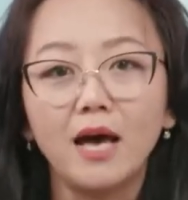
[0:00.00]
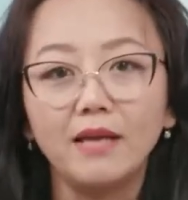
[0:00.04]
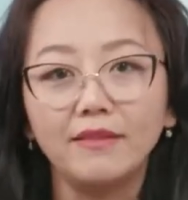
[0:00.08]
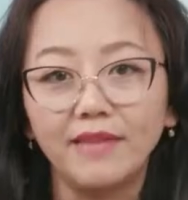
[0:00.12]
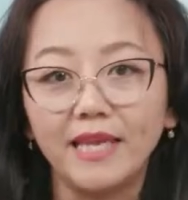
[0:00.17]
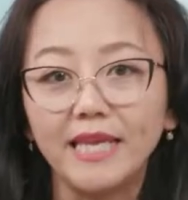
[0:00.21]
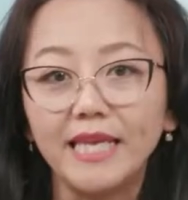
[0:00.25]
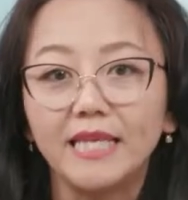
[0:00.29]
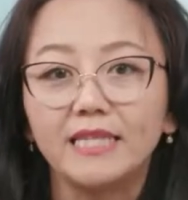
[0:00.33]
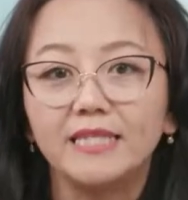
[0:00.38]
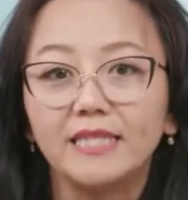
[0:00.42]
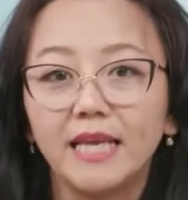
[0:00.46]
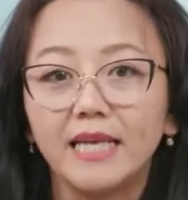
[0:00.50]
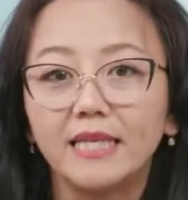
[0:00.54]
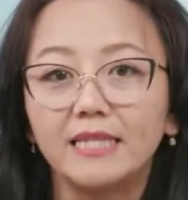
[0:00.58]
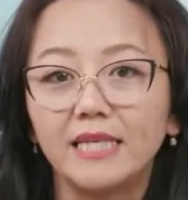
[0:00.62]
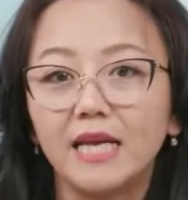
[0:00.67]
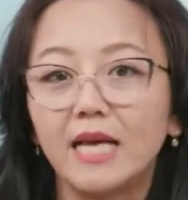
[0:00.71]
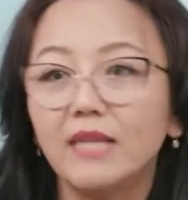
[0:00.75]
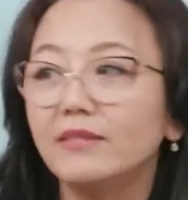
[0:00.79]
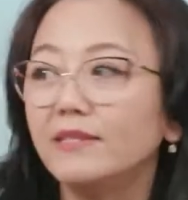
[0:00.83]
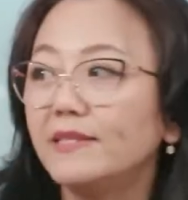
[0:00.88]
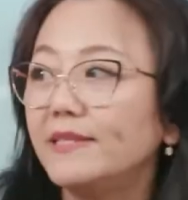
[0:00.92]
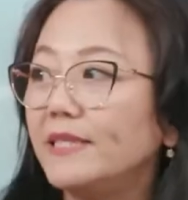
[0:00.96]
they can take
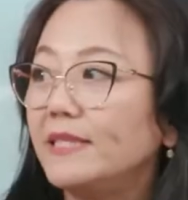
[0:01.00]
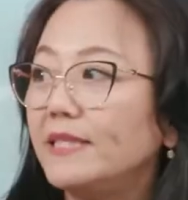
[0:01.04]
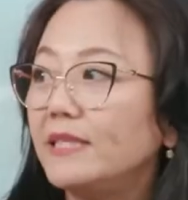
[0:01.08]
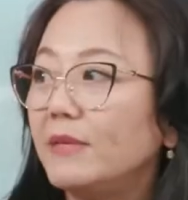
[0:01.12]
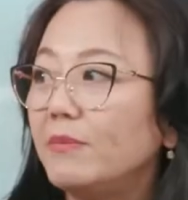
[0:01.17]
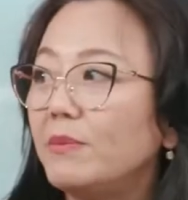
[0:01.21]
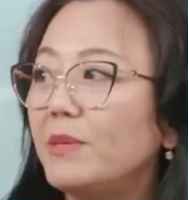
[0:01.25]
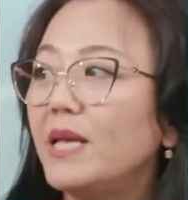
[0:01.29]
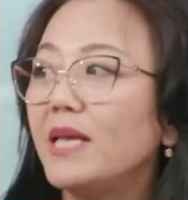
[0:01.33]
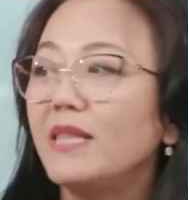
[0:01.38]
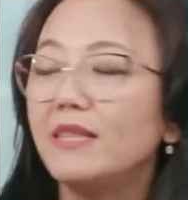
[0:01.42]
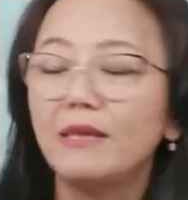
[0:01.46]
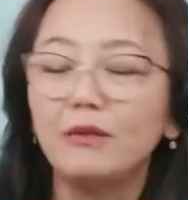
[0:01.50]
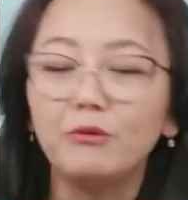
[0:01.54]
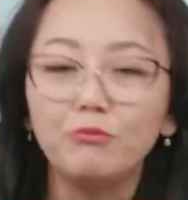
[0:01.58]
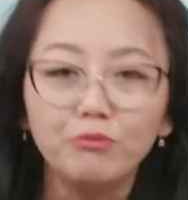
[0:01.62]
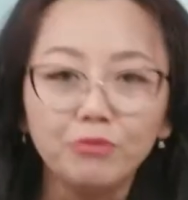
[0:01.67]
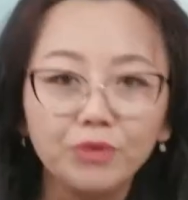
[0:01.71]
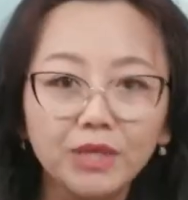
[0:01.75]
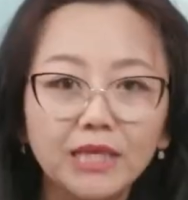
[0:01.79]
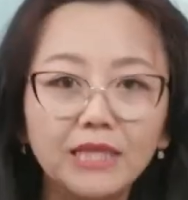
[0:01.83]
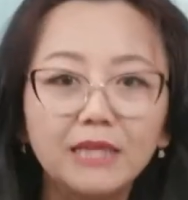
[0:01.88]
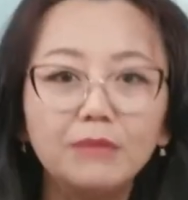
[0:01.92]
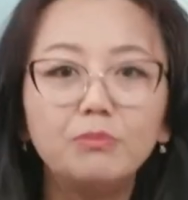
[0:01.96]
down the CCP, and they
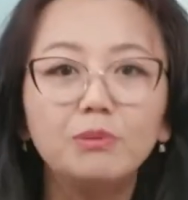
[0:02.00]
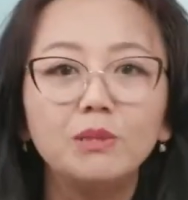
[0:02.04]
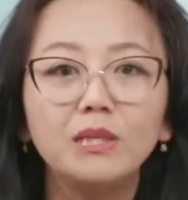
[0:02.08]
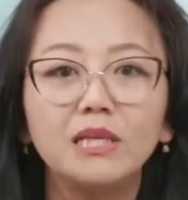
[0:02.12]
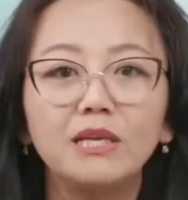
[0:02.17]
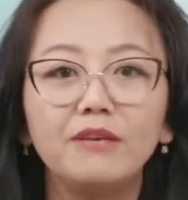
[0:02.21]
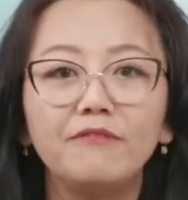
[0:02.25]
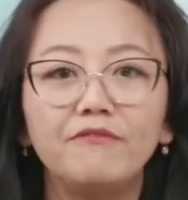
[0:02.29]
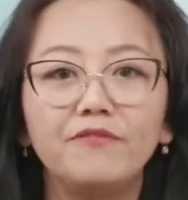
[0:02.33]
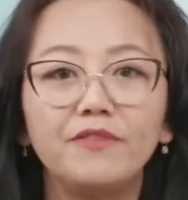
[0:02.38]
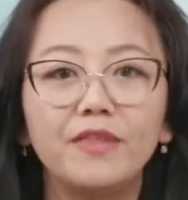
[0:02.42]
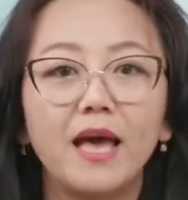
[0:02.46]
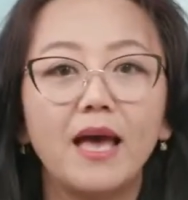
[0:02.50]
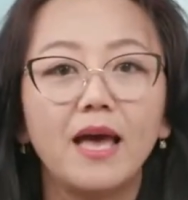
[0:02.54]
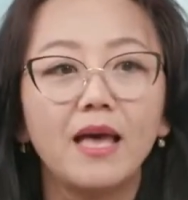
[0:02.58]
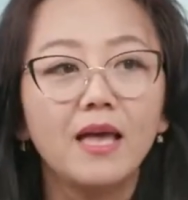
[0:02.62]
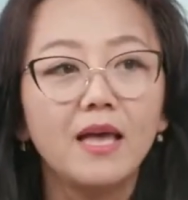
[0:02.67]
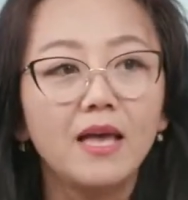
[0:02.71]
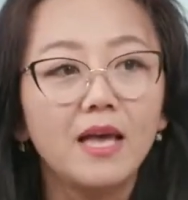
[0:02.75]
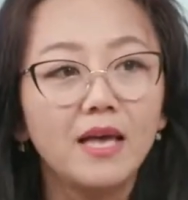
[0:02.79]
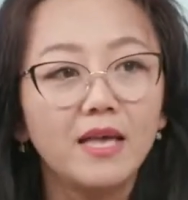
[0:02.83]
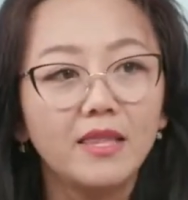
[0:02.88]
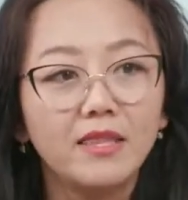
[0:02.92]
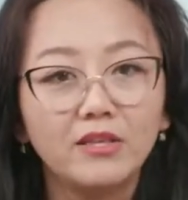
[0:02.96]
really believed that
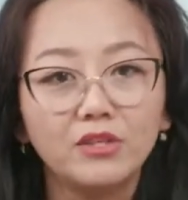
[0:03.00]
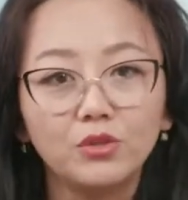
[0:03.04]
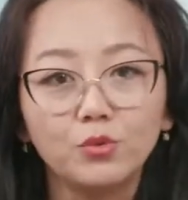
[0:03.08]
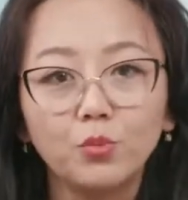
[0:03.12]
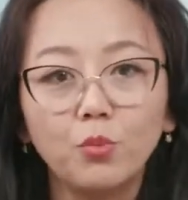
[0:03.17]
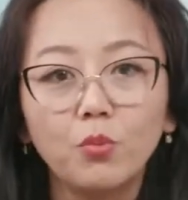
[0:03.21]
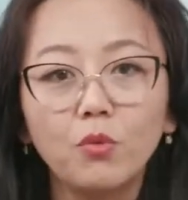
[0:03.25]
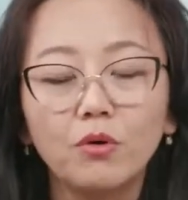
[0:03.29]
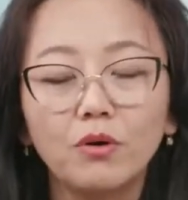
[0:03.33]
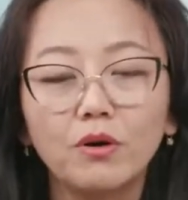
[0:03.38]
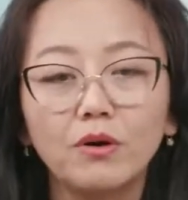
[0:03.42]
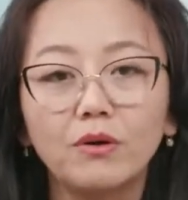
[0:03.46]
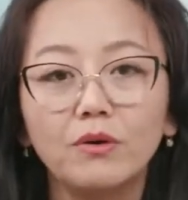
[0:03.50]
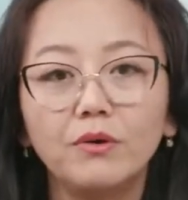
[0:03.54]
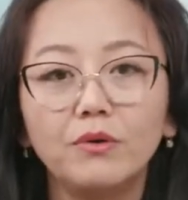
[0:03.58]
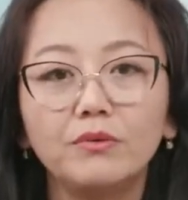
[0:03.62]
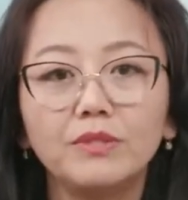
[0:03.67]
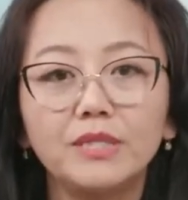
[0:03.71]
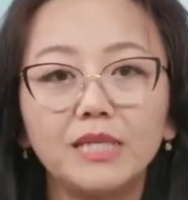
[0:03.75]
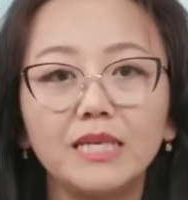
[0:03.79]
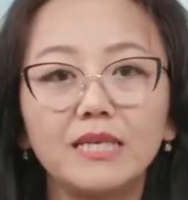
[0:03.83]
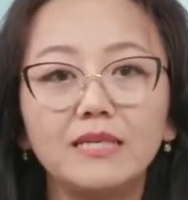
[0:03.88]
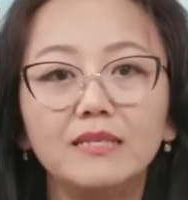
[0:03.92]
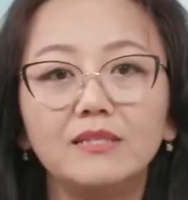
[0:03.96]
this
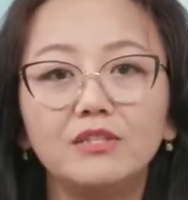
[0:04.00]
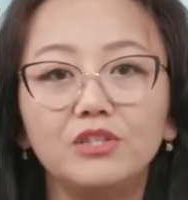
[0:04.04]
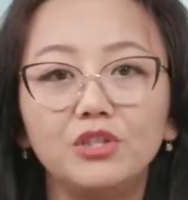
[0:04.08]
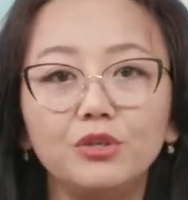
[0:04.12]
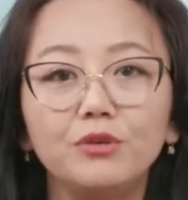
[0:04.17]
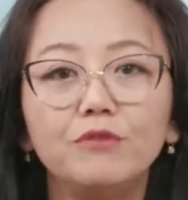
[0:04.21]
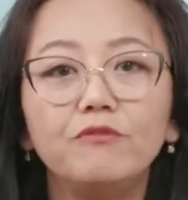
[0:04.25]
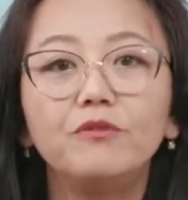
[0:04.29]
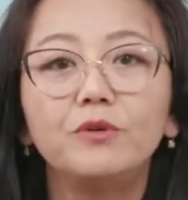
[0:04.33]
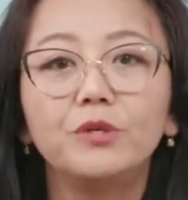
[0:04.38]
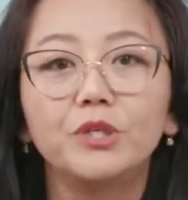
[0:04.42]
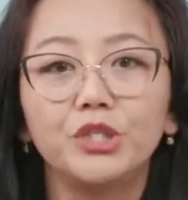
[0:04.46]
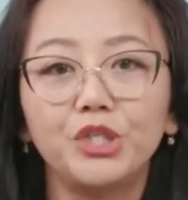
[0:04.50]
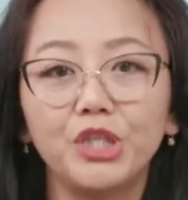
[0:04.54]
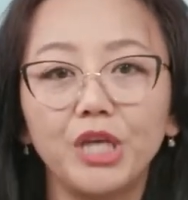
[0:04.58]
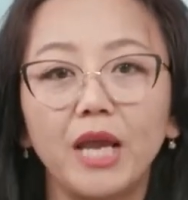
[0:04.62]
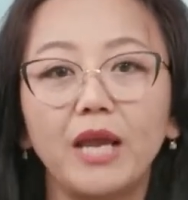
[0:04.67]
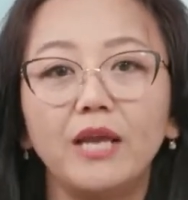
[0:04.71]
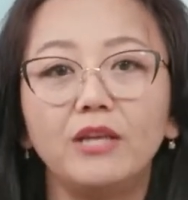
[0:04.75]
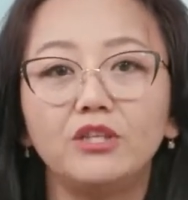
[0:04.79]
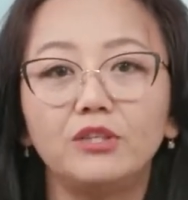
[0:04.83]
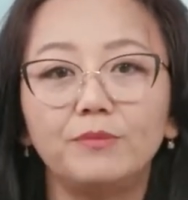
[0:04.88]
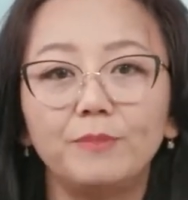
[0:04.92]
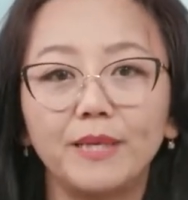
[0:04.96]
world is due for a
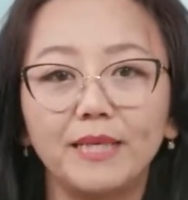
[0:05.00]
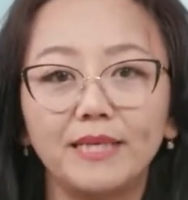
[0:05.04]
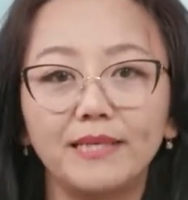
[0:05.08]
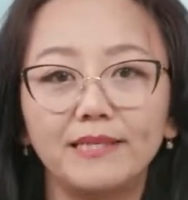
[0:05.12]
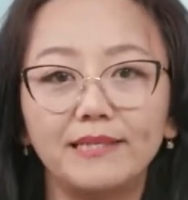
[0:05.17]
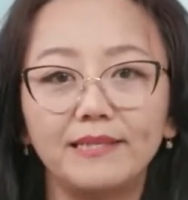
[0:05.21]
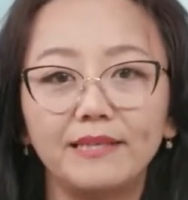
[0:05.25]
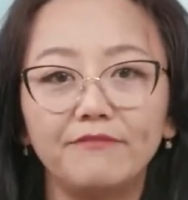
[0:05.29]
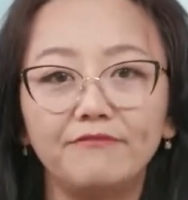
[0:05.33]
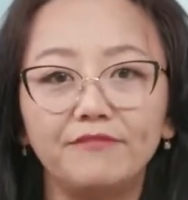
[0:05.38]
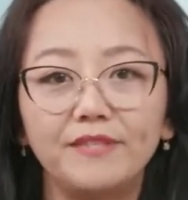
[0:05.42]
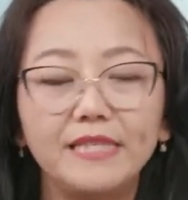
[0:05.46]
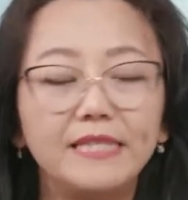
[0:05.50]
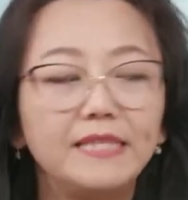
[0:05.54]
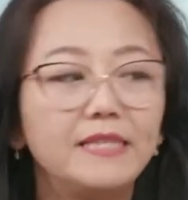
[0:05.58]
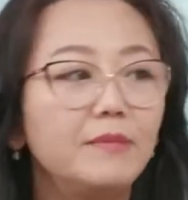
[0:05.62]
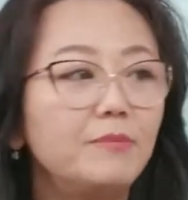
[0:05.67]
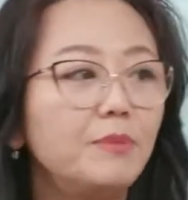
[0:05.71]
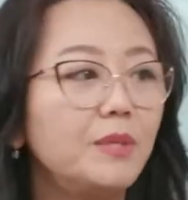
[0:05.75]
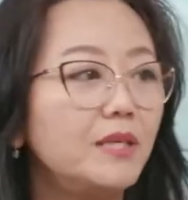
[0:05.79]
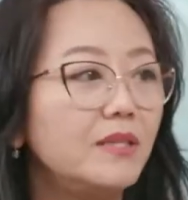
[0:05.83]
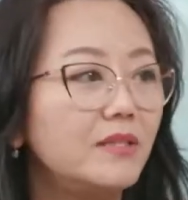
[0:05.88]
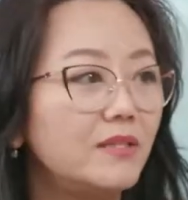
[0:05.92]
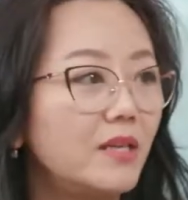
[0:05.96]
change, because if
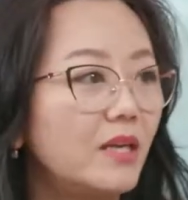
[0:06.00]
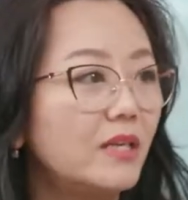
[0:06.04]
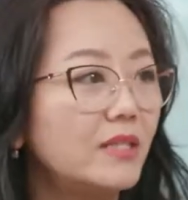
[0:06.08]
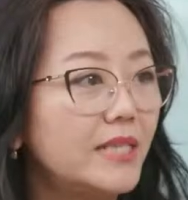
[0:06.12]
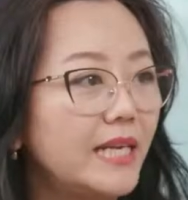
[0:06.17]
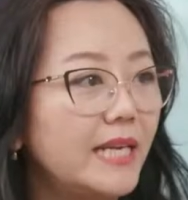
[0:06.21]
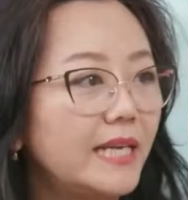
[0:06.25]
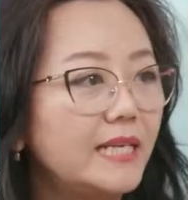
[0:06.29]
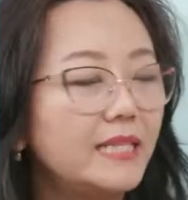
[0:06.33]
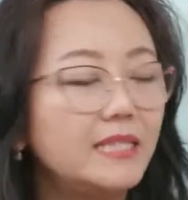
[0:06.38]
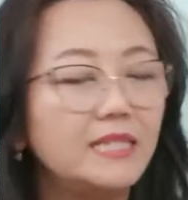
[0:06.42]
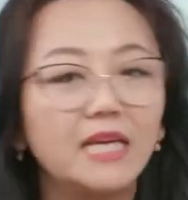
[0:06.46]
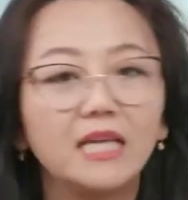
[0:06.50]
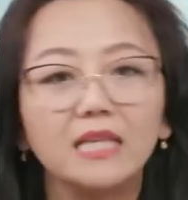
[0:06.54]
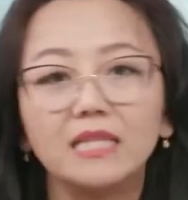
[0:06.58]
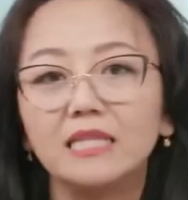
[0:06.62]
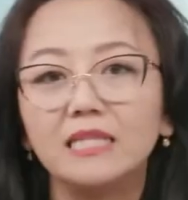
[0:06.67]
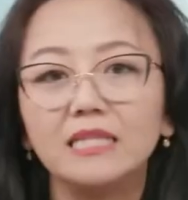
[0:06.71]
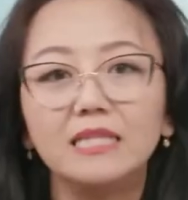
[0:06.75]
CCP is not taken down,